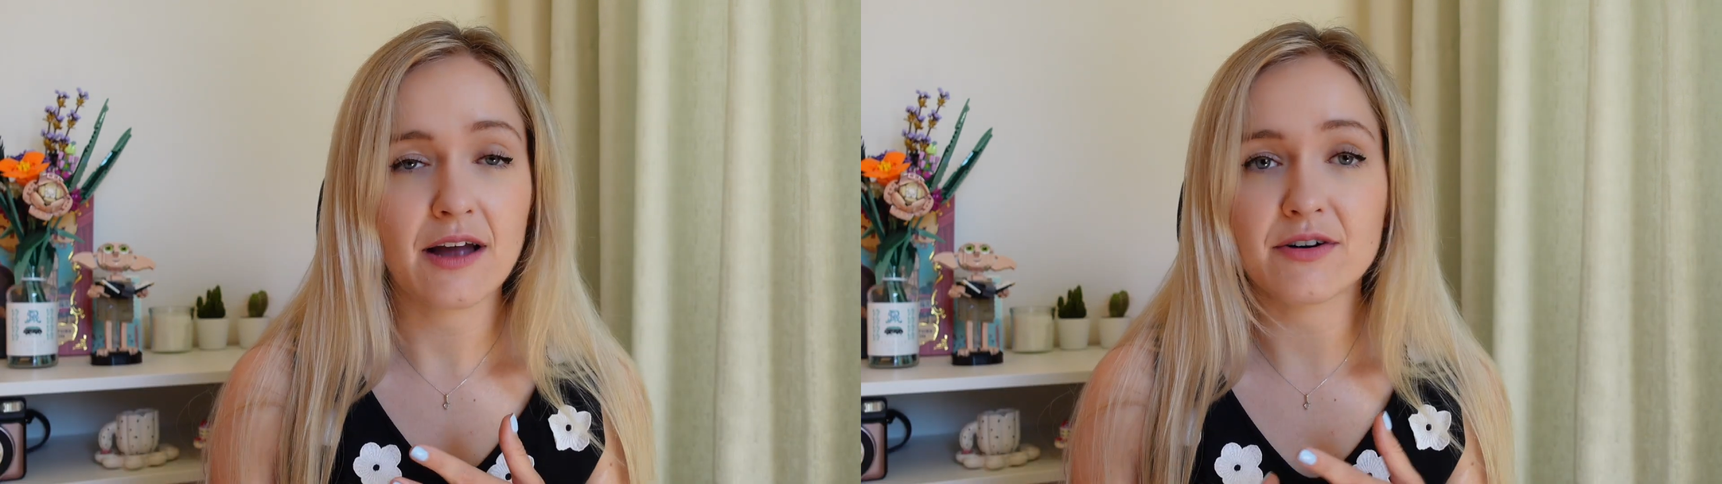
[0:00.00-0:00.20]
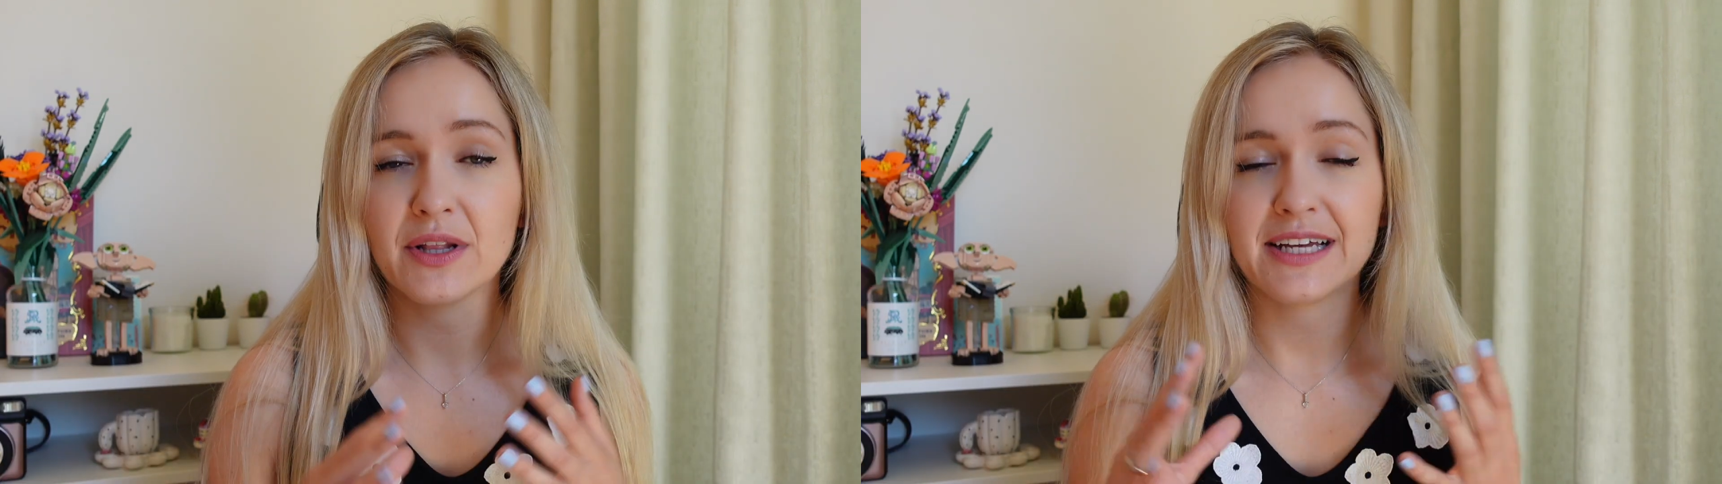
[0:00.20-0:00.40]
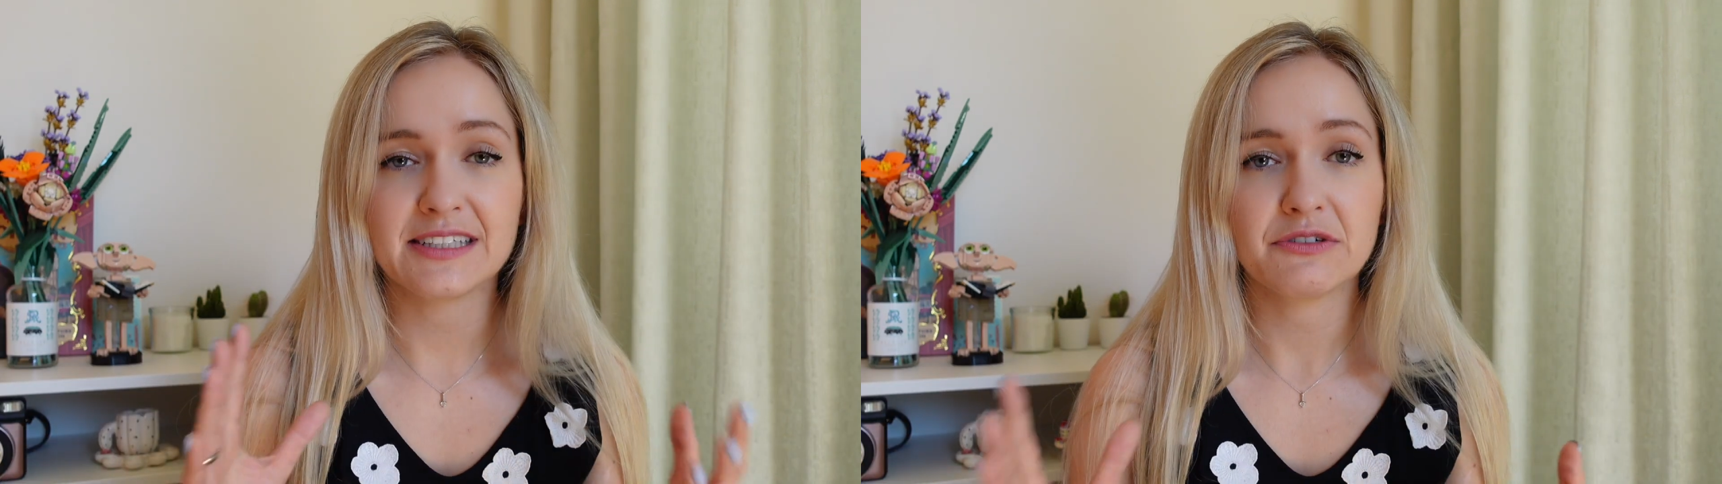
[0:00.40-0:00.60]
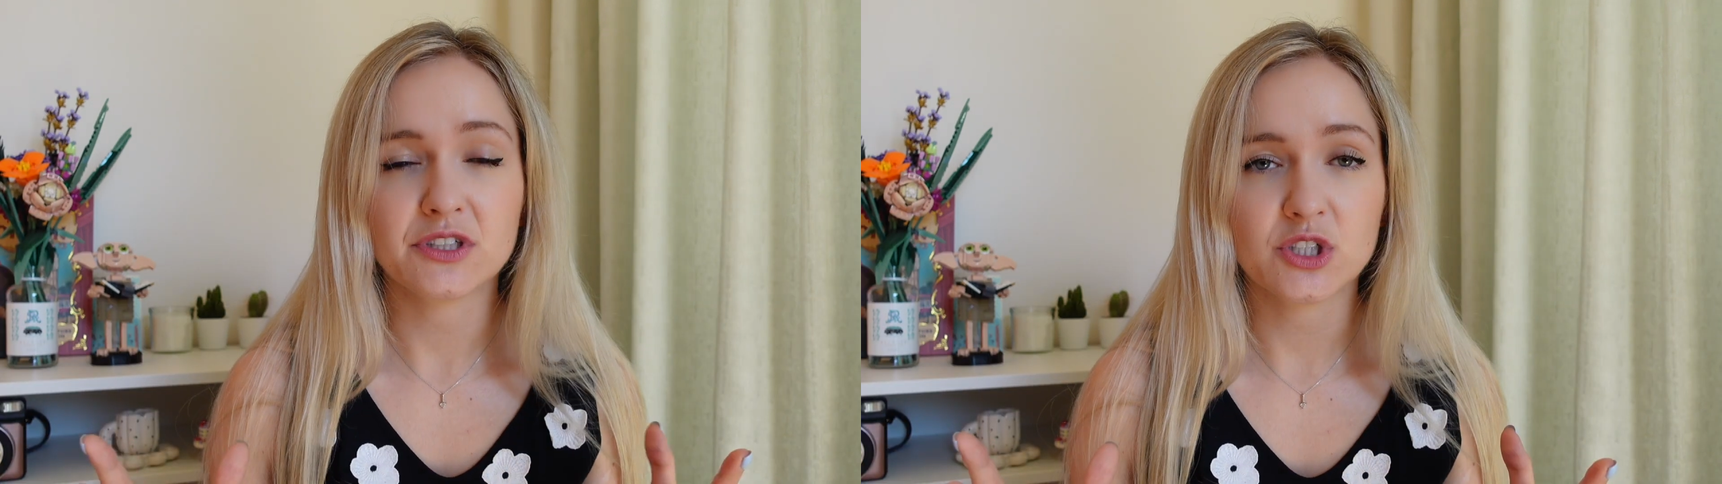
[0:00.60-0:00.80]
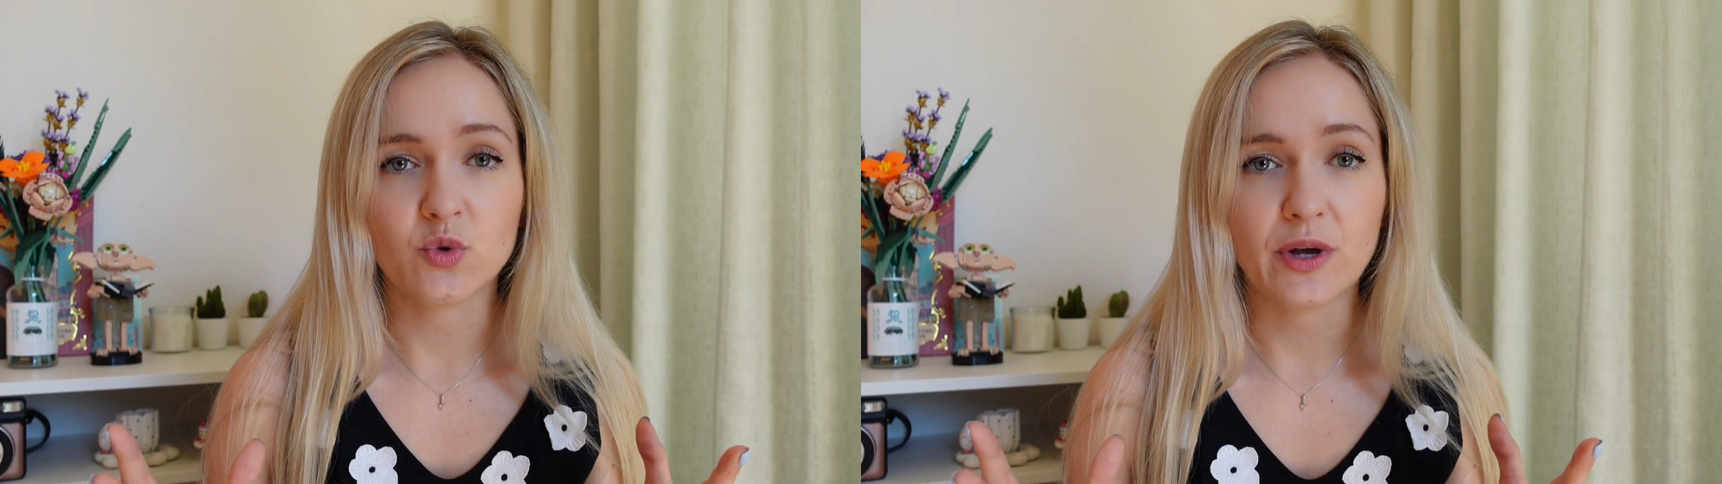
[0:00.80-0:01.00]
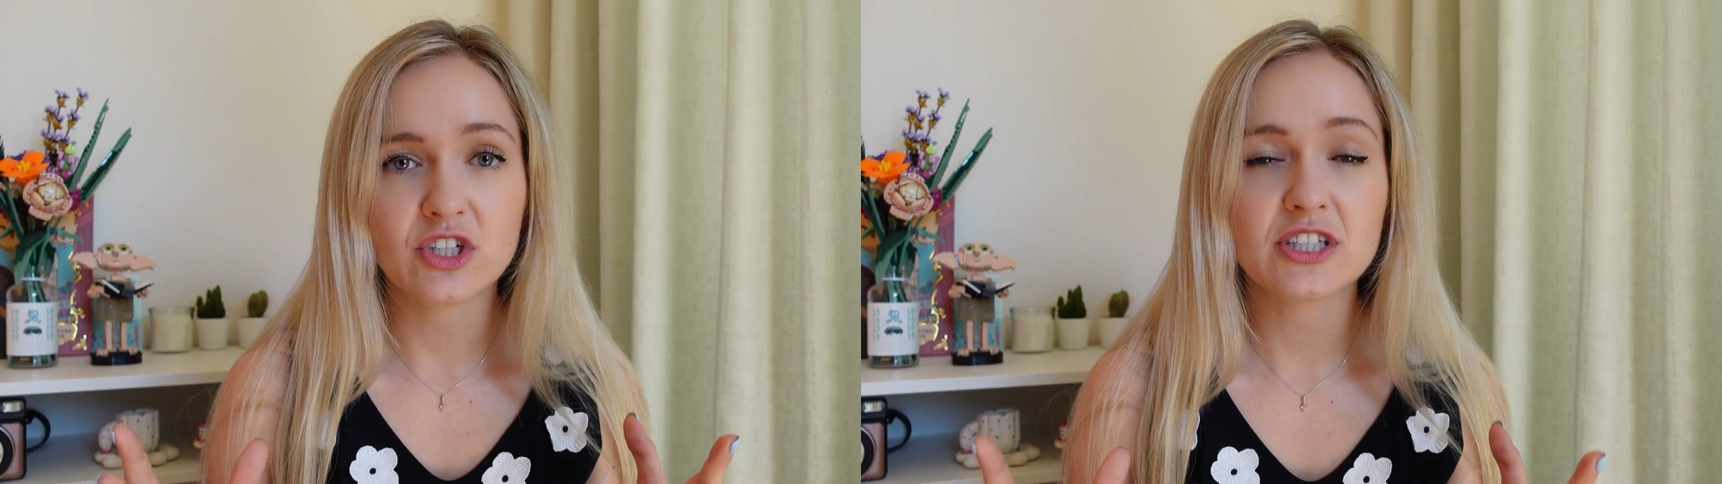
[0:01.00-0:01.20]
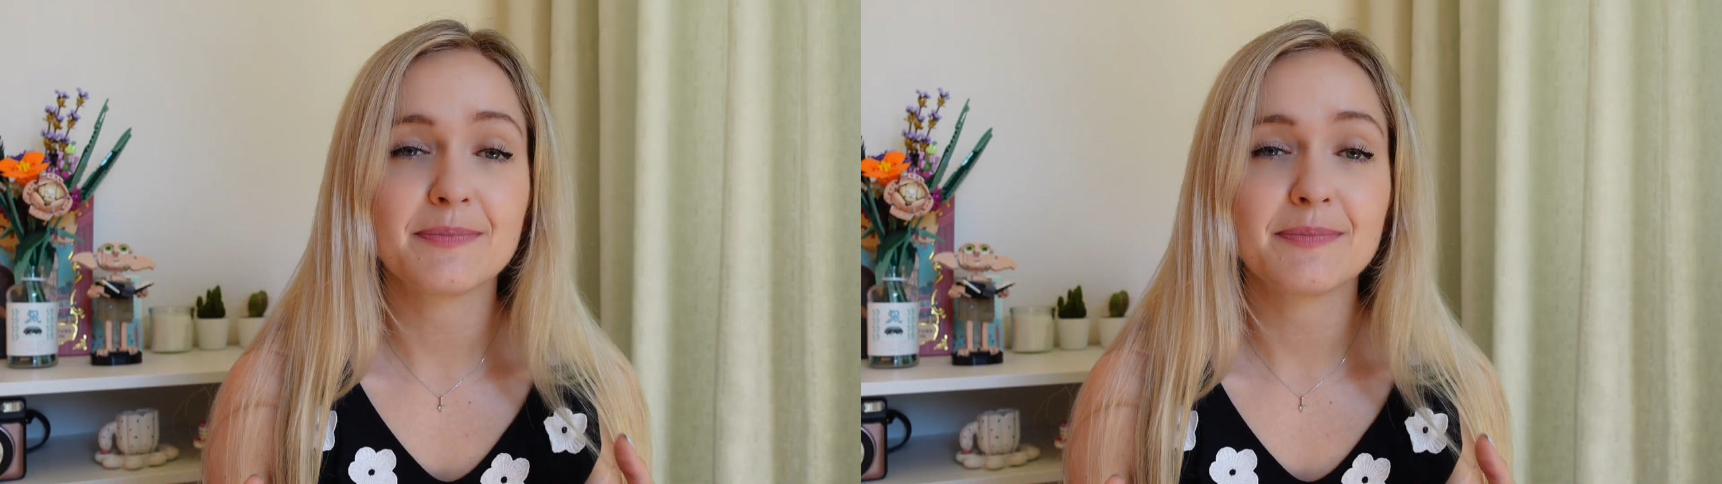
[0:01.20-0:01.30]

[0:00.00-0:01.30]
everyone has different situations,